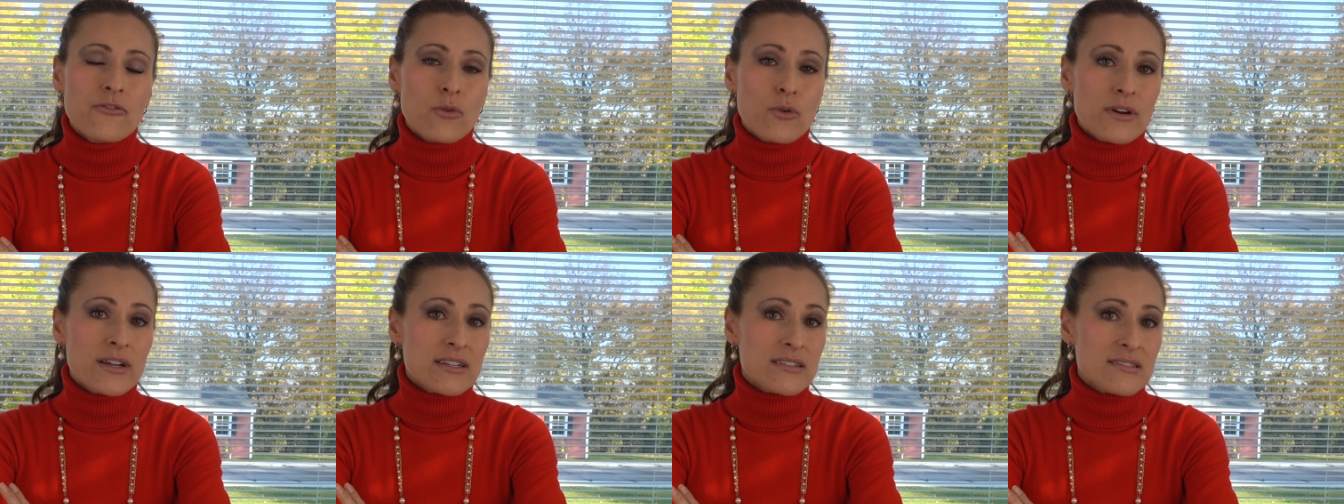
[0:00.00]

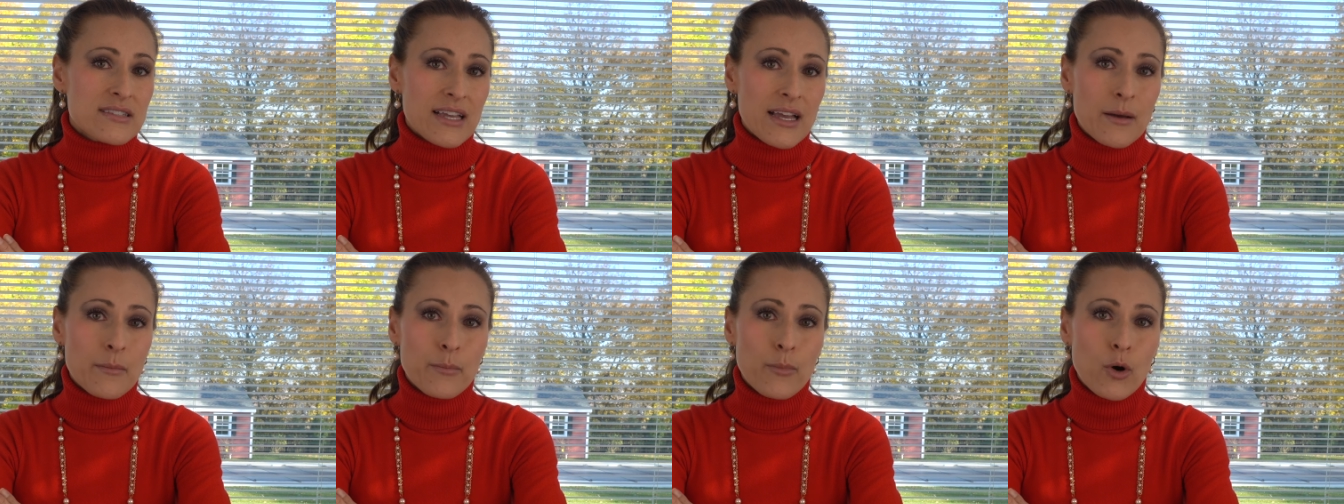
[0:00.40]
For
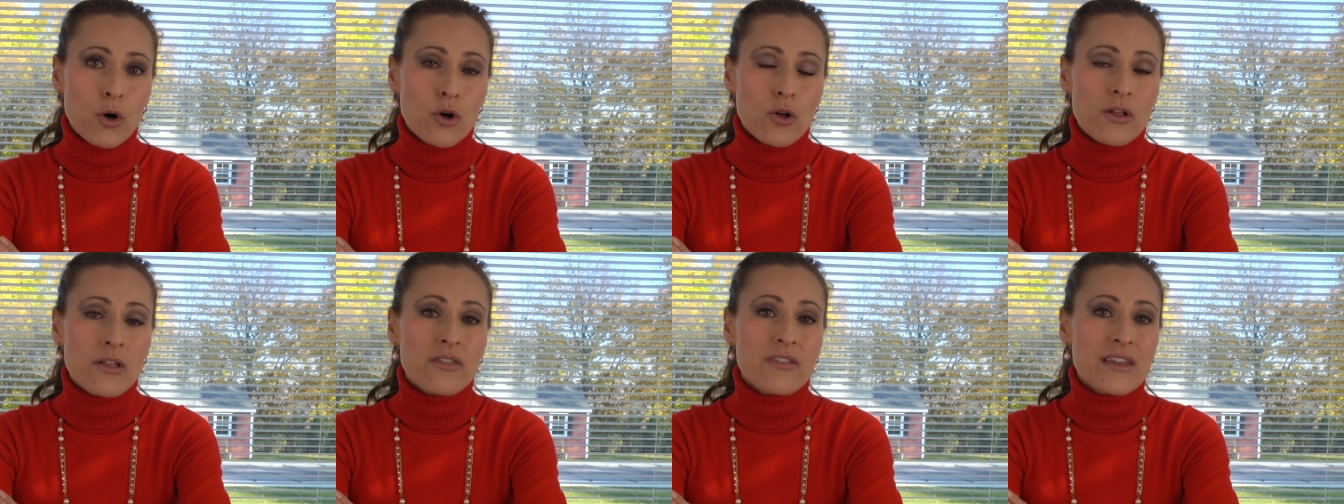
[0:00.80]

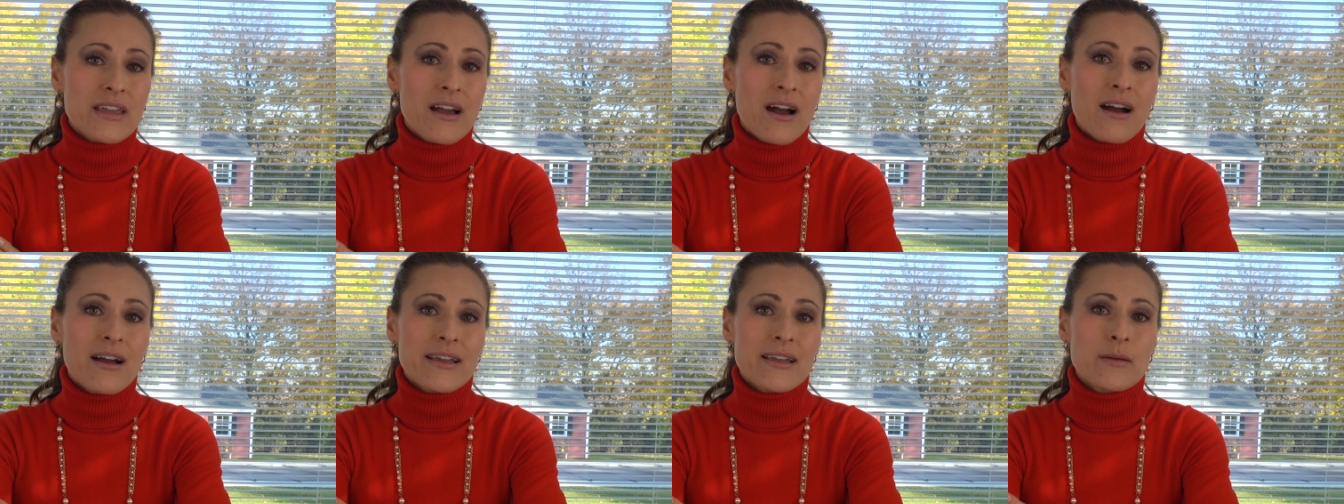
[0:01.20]
example, the
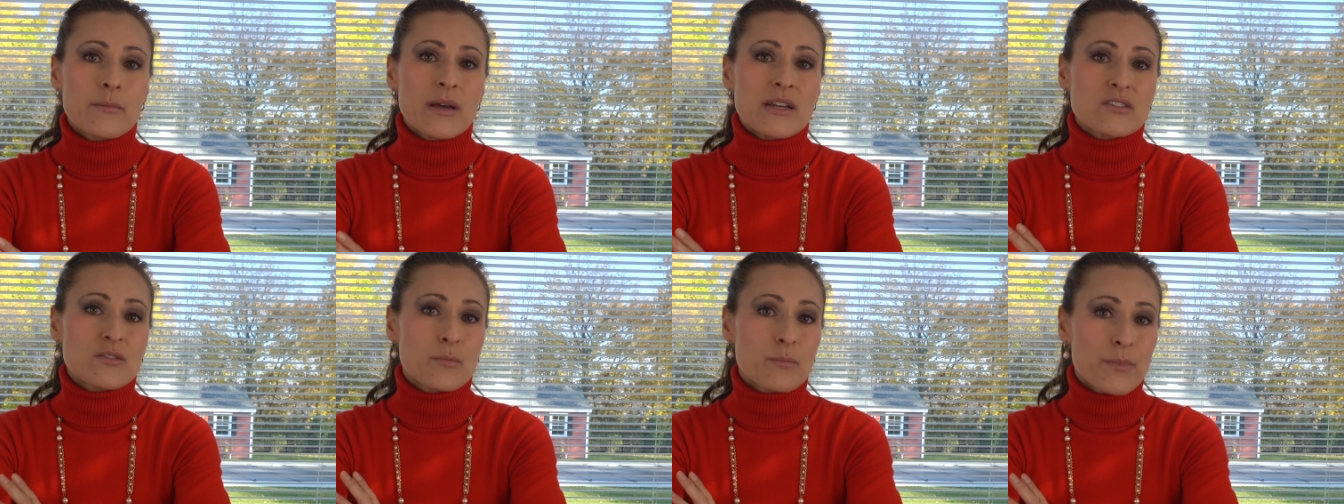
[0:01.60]

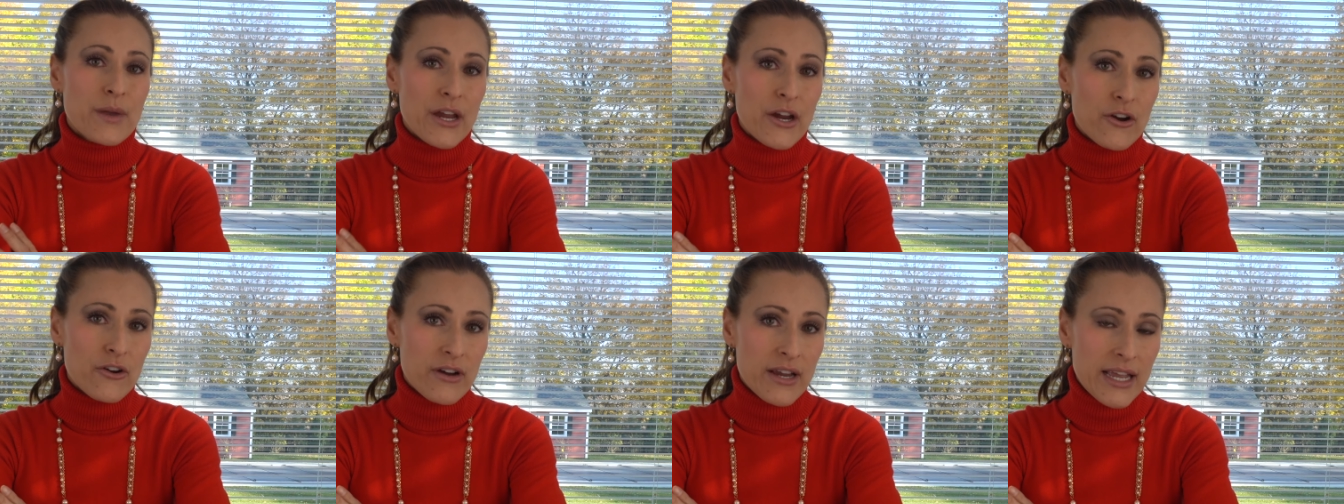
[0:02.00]
IMS
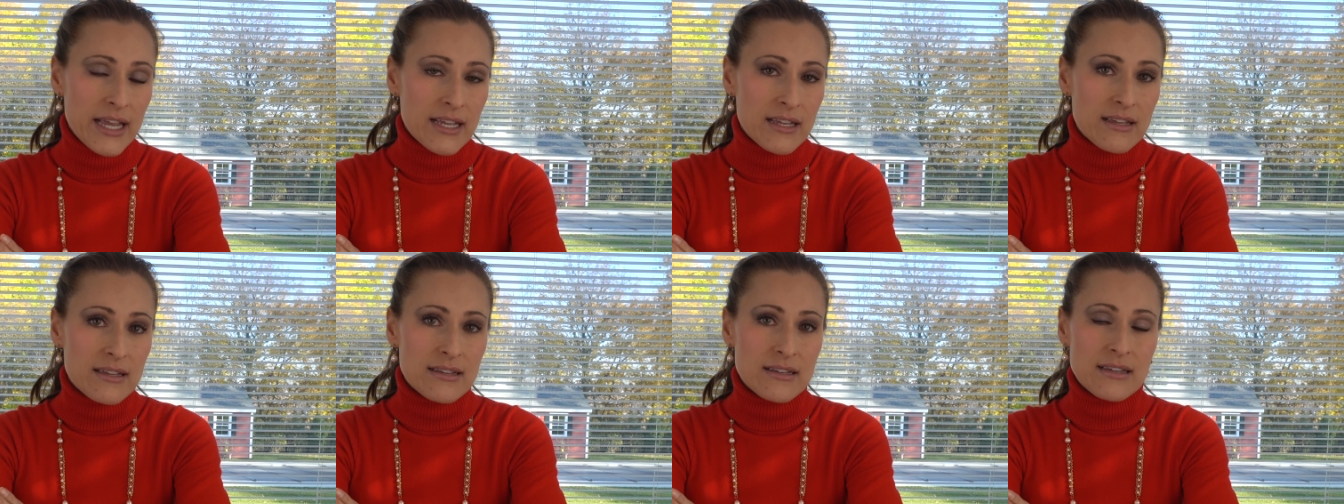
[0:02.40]

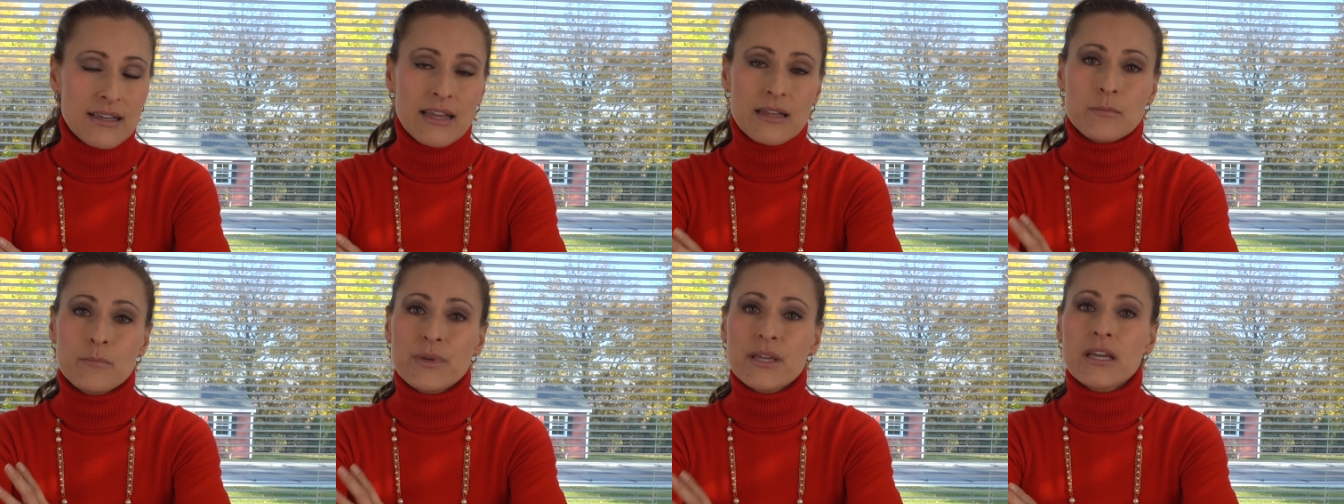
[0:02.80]
bearing
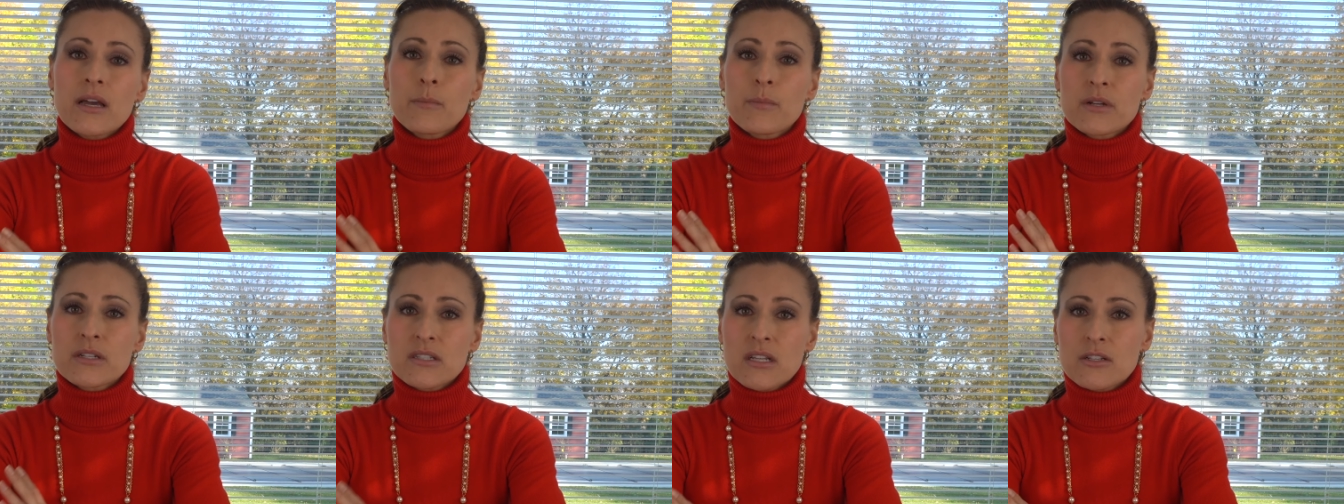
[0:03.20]
can be a
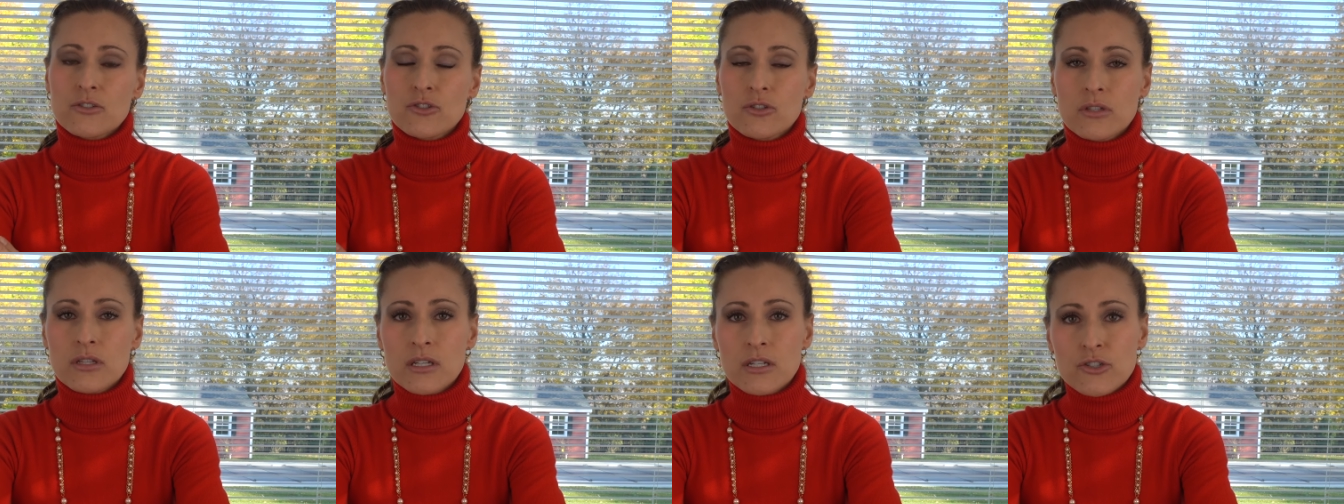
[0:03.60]

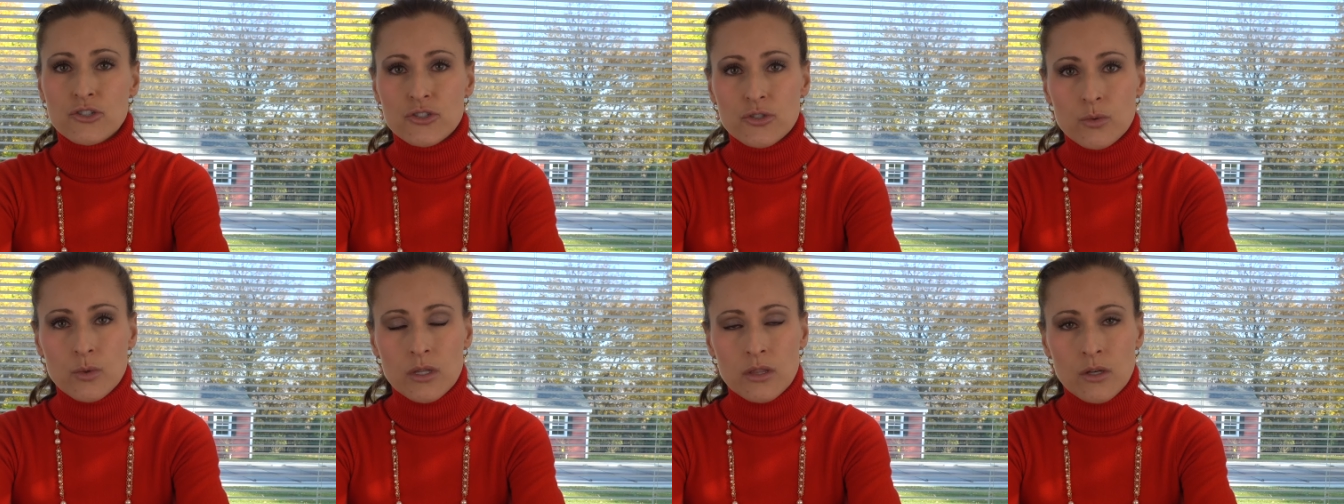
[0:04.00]
potential
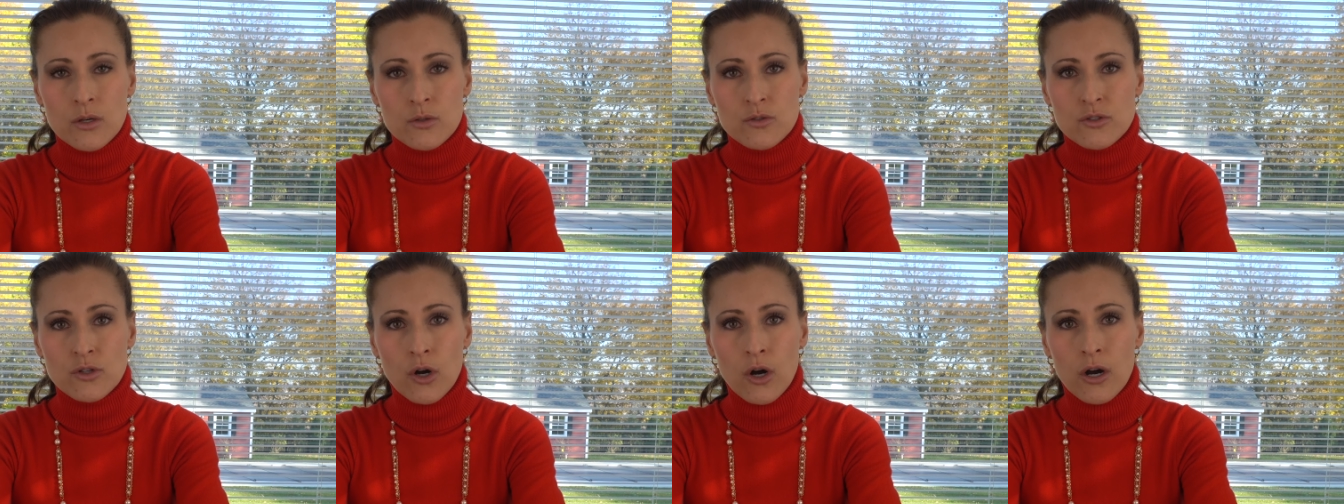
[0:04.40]
issue in
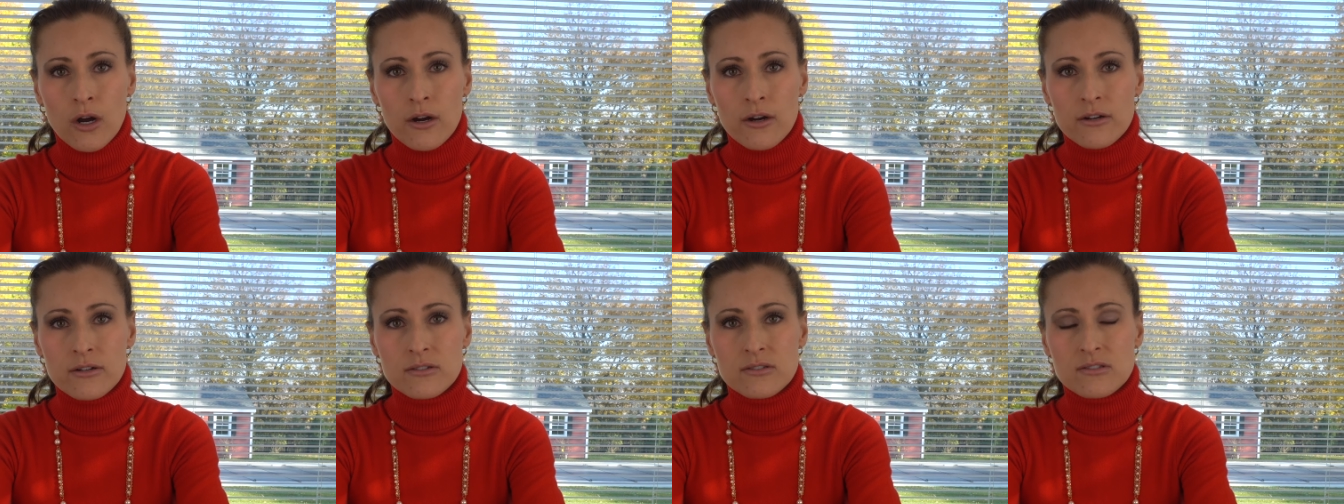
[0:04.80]
those
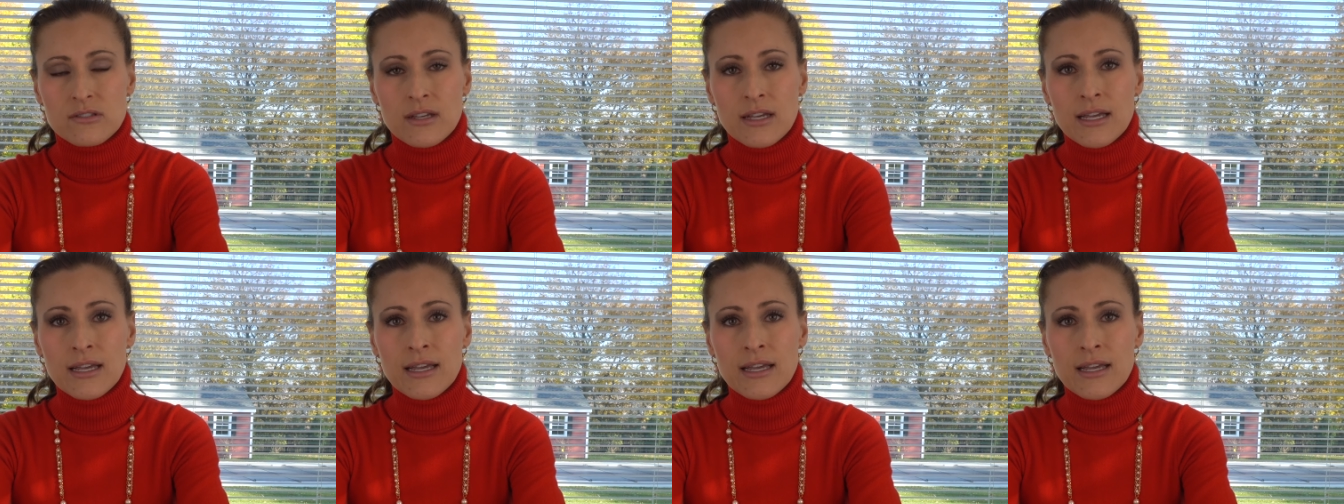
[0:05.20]
cars.